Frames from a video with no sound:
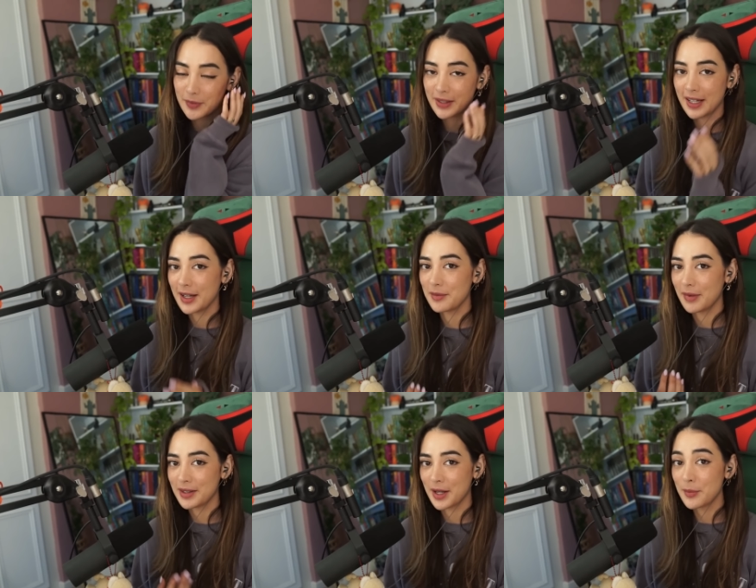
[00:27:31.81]
again
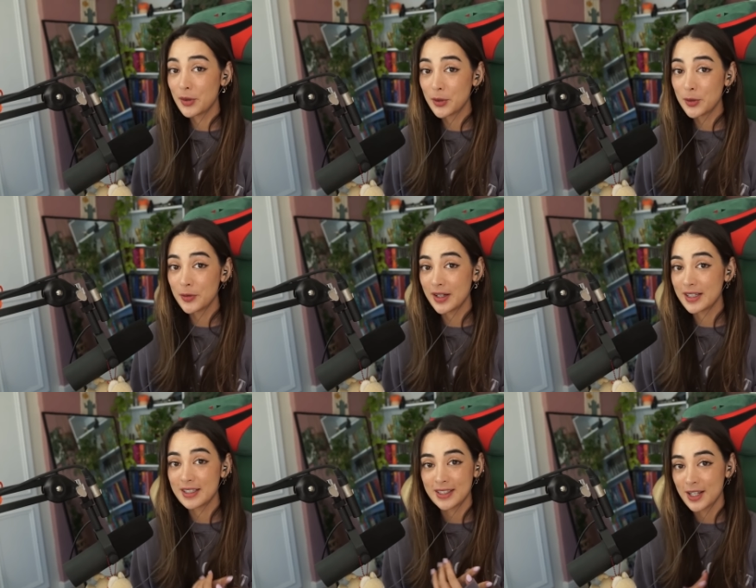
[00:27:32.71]
made that move
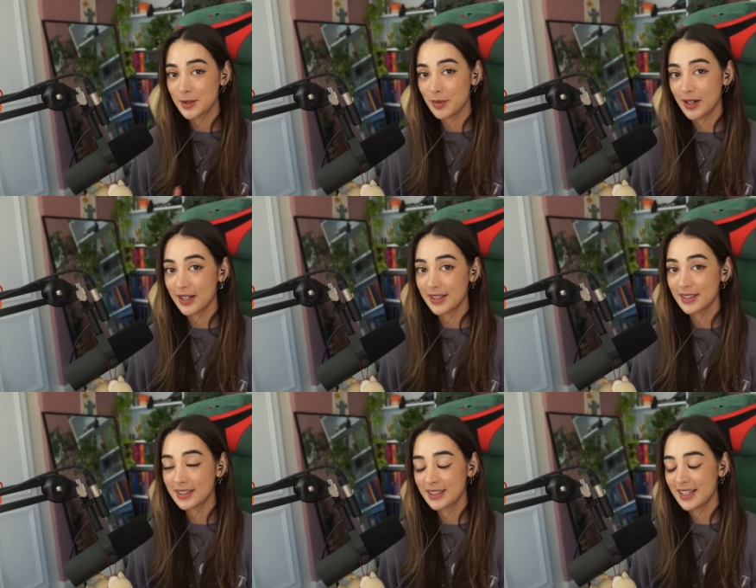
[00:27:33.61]
and sent
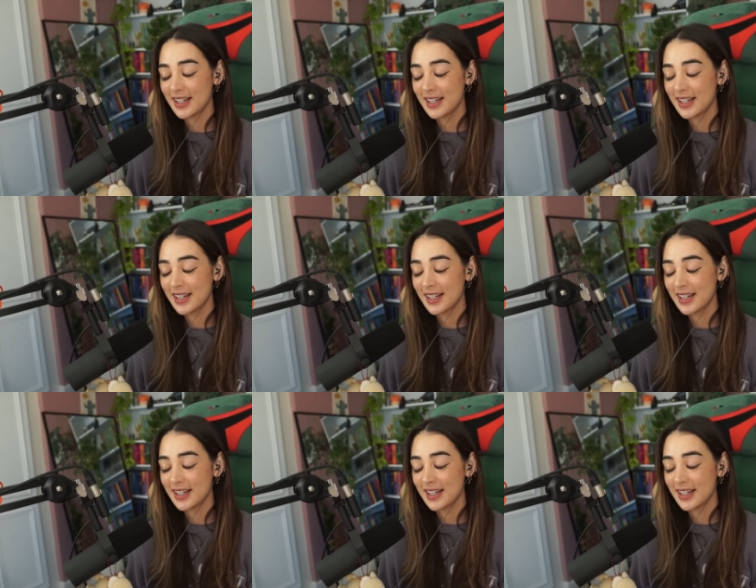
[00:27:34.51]
supplies,